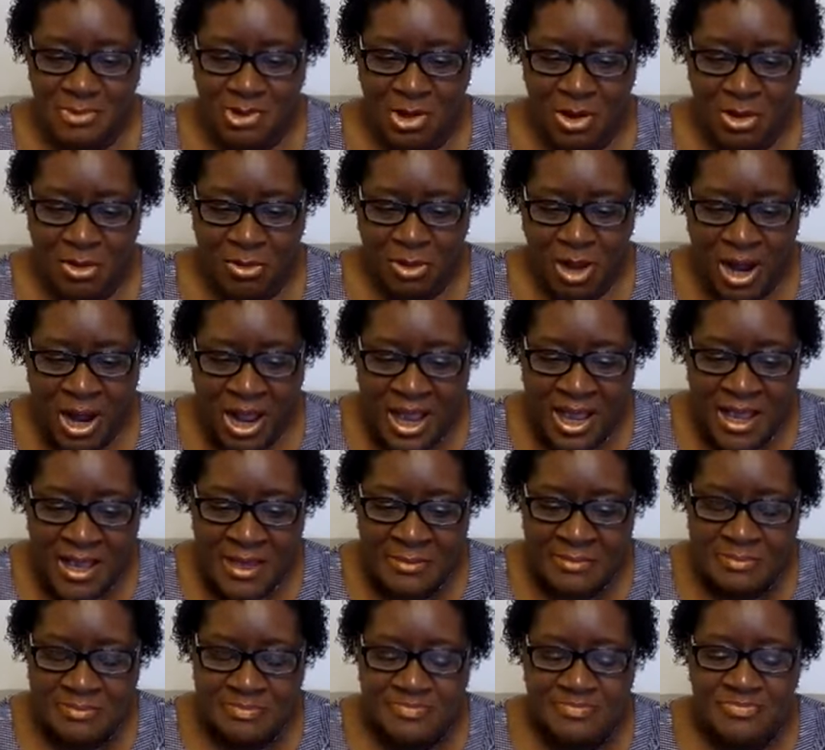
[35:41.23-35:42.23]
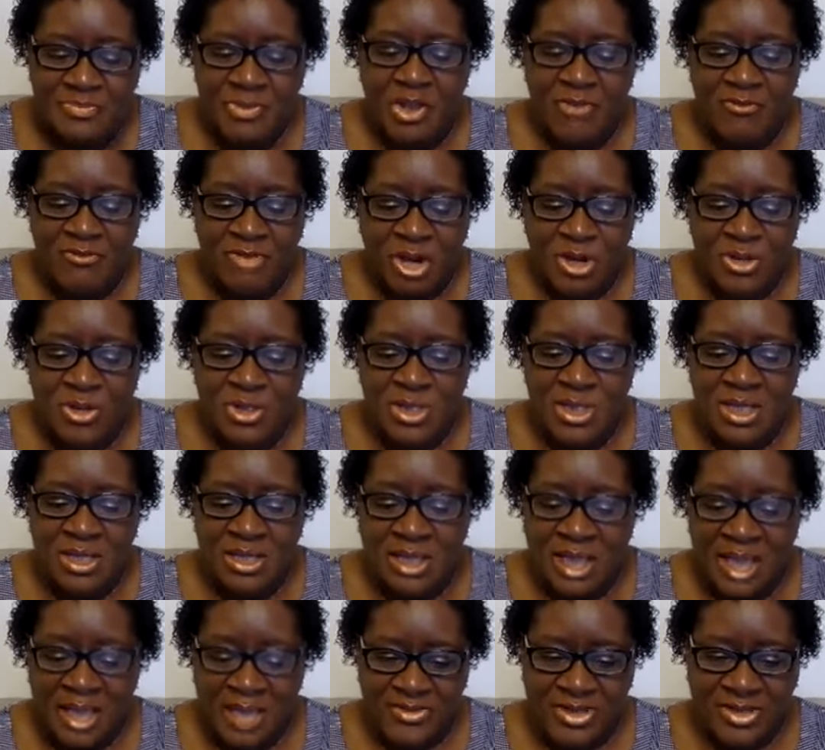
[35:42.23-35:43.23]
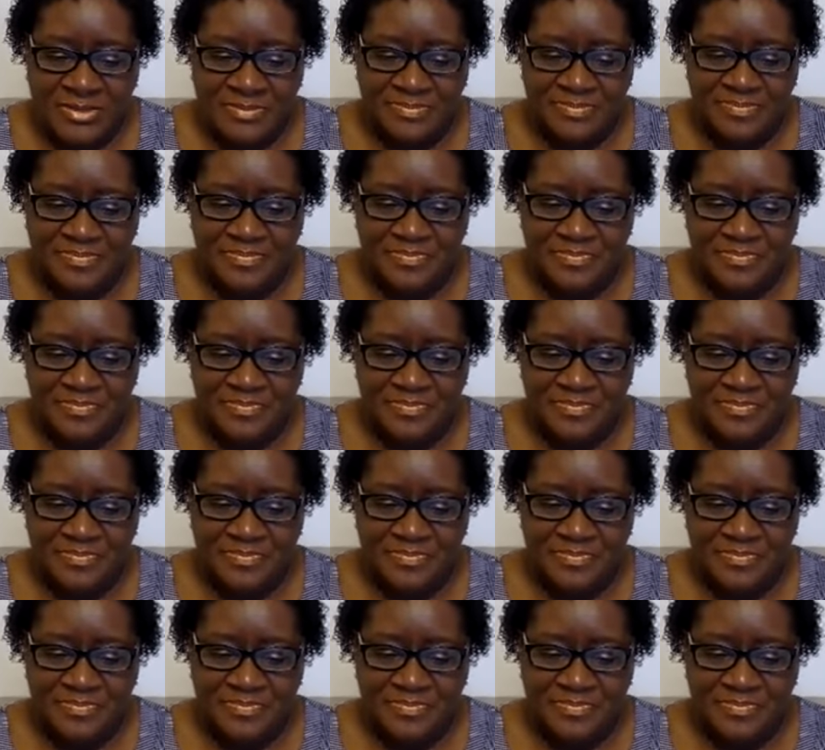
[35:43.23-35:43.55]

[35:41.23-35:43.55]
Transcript: All right. Verse 11.